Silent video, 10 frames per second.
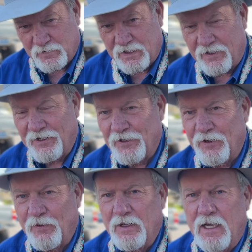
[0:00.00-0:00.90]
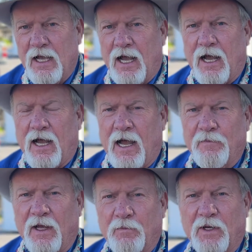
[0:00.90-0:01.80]
There you go. I'm
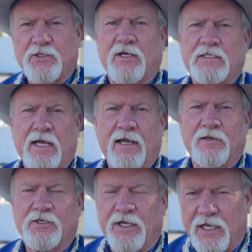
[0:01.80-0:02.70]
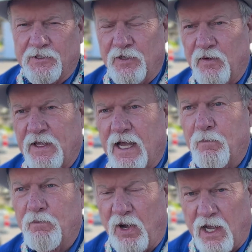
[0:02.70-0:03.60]
not much on titles, you guys know
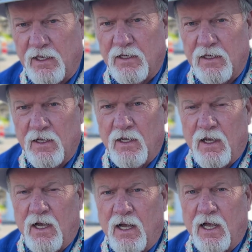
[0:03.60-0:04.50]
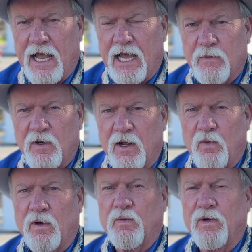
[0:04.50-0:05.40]
that, but Adam and I
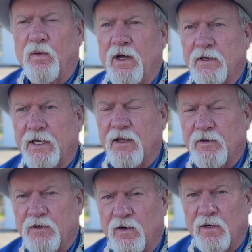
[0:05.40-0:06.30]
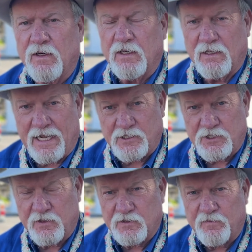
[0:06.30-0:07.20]
worked real well together during
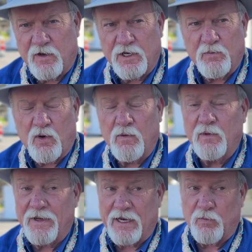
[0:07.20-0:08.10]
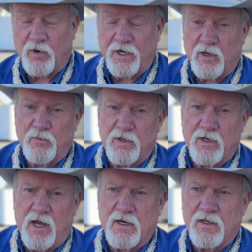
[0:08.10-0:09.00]
last year's flooding problem, and we're here in
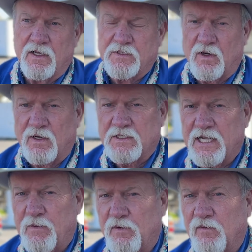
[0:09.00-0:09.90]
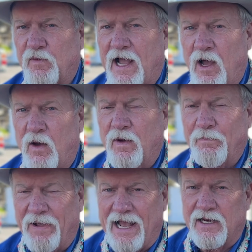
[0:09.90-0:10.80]
Planada as our example of how
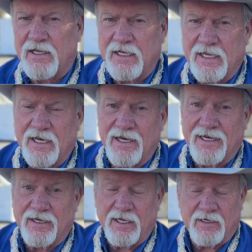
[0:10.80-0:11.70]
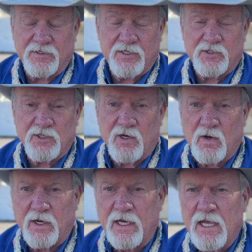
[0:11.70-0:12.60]
bad it can get and in such a
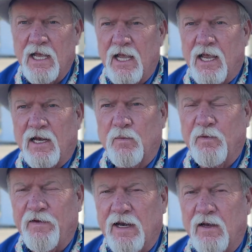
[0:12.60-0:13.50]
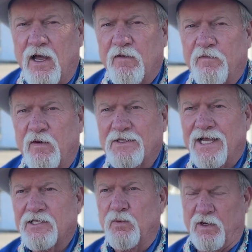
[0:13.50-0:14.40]
hurry. And we've had a lot of folks
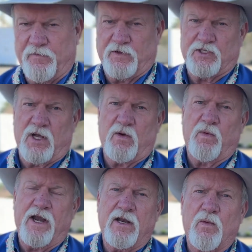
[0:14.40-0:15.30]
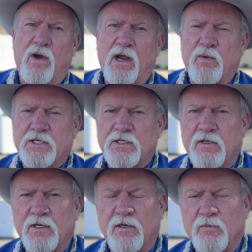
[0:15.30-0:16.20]
ask, well, if it's not raining, why are we still in